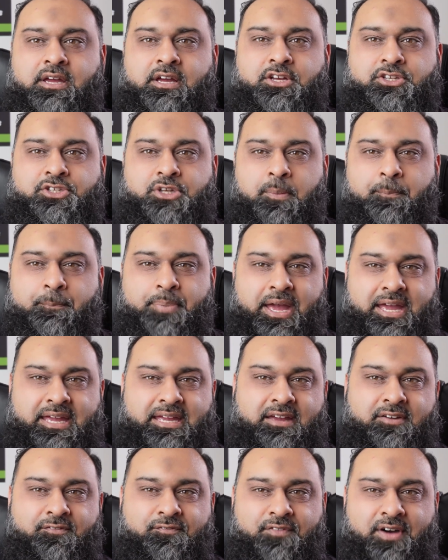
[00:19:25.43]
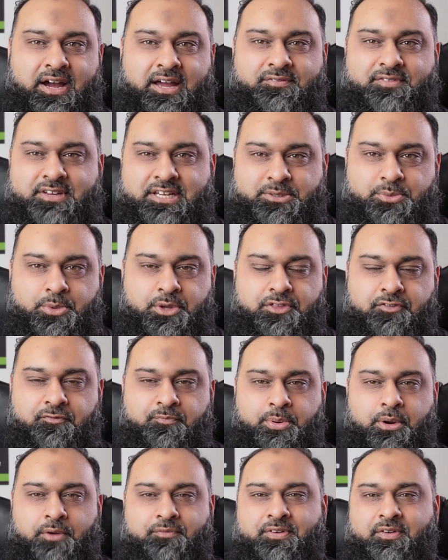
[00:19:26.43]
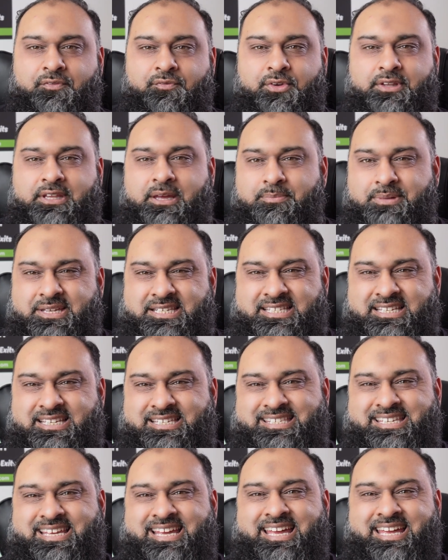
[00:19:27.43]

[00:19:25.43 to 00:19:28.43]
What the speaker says: So paying 5 years worth of profit for that business